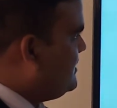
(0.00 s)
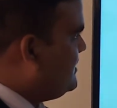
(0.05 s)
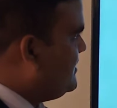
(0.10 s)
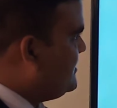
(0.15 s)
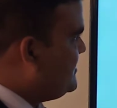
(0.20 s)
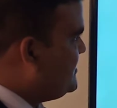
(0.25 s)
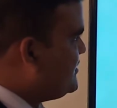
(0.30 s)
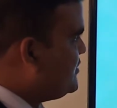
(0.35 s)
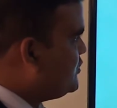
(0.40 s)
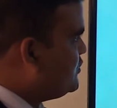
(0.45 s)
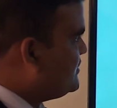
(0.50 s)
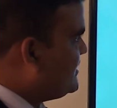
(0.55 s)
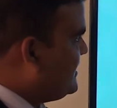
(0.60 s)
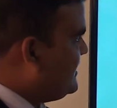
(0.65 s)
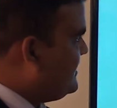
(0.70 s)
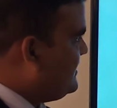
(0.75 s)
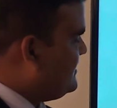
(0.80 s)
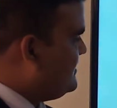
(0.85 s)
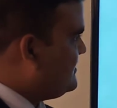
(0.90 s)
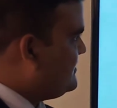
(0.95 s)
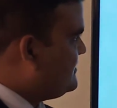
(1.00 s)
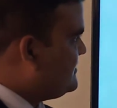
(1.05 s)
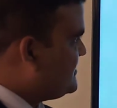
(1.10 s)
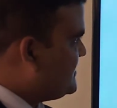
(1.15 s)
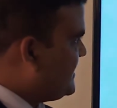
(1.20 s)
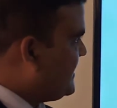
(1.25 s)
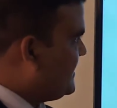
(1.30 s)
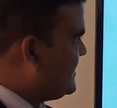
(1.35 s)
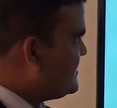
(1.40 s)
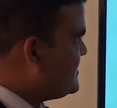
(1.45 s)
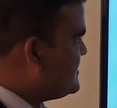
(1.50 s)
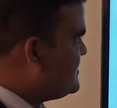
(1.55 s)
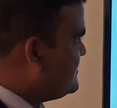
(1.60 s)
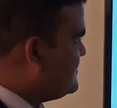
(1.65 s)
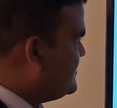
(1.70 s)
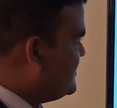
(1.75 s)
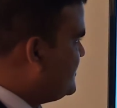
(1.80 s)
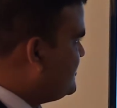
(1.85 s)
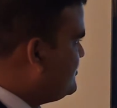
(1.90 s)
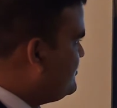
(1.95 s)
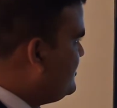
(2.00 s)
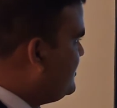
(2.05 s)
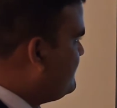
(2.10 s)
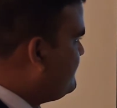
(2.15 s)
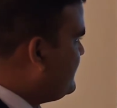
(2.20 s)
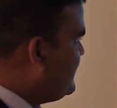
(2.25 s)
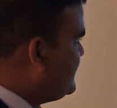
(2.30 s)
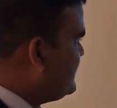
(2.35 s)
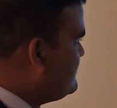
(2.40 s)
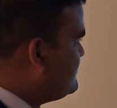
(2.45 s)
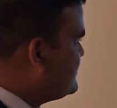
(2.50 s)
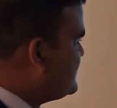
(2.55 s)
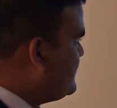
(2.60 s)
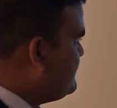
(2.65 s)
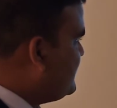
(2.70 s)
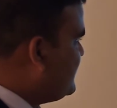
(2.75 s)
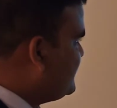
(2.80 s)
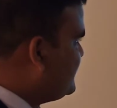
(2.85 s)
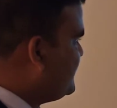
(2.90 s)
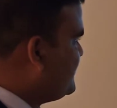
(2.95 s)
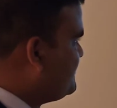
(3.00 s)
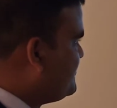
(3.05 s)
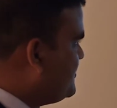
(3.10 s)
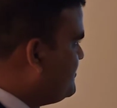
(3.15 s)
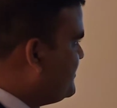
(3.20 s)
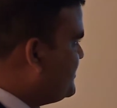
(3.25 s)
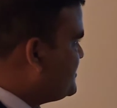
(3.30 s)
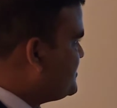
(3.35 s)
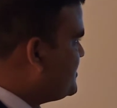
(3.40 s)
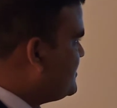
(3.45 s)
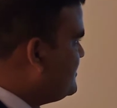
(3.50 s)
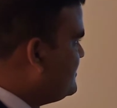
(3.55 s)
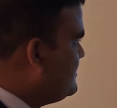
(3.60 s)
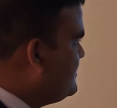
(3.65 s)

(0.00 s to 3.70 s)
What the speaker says: into the text, then we will find out some other information.